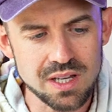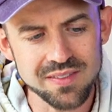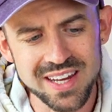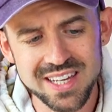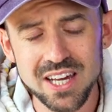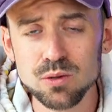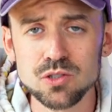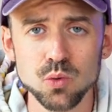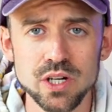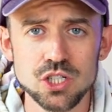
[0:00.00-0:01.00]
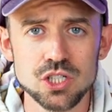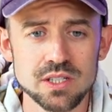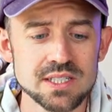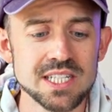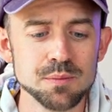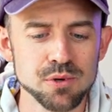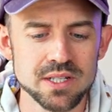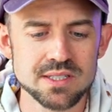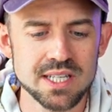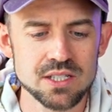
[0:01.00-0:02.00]
that Killswitch, that
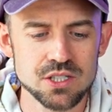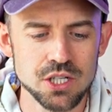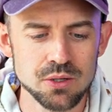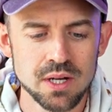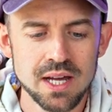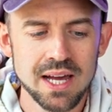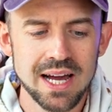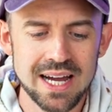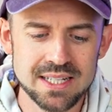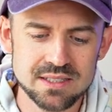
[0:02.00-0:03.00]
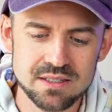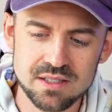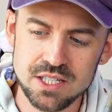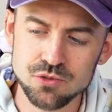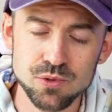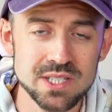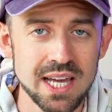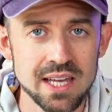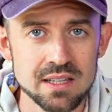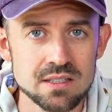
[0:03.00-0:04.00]
Dbrand send you, and this
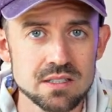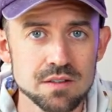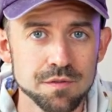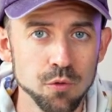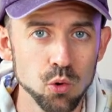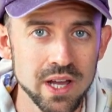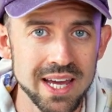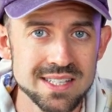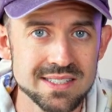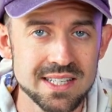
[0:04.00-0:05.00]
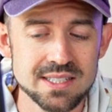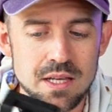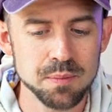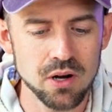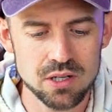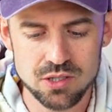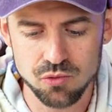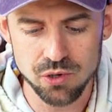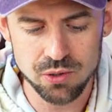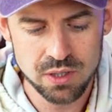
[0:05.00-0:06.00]
retains 4K 60
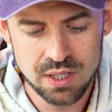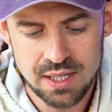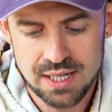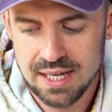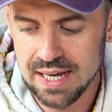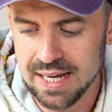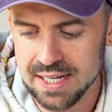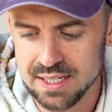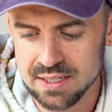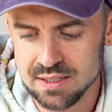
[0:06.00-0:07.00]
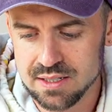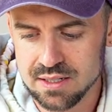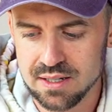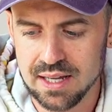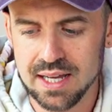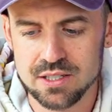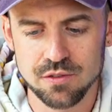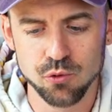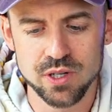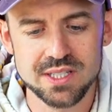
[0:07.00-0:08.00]
pass-through, and as
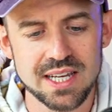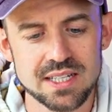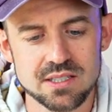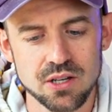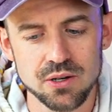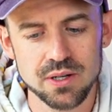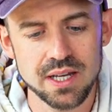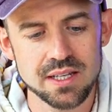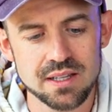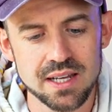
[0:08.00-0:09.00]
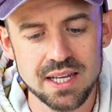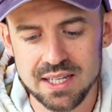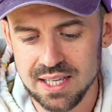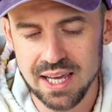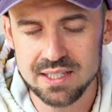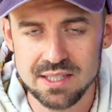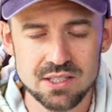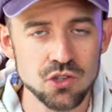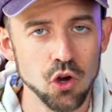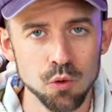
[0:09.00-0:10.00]
I've already said, so it negates,
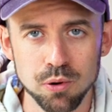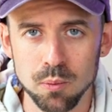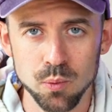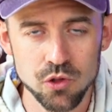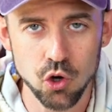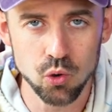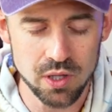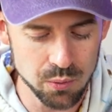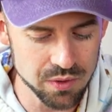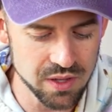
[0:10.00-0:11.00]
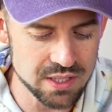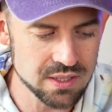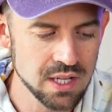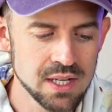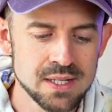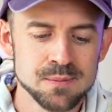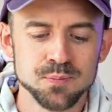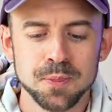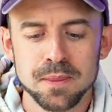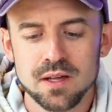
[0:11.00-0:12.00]
there's no problem with cooling with this.
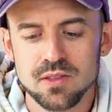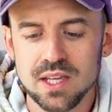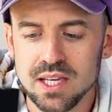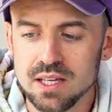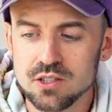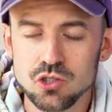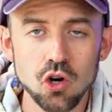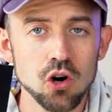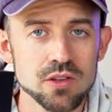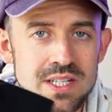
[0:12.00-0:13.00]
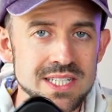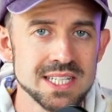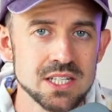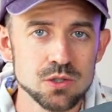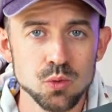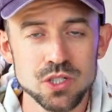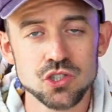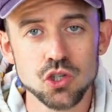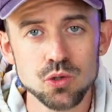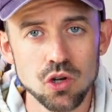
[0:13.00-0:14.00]
The dock, the Nintendo
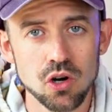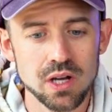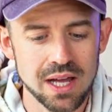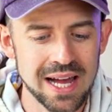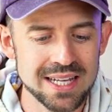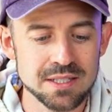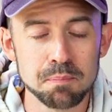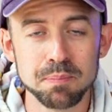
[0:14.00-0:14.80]
Switch 2 dock, has a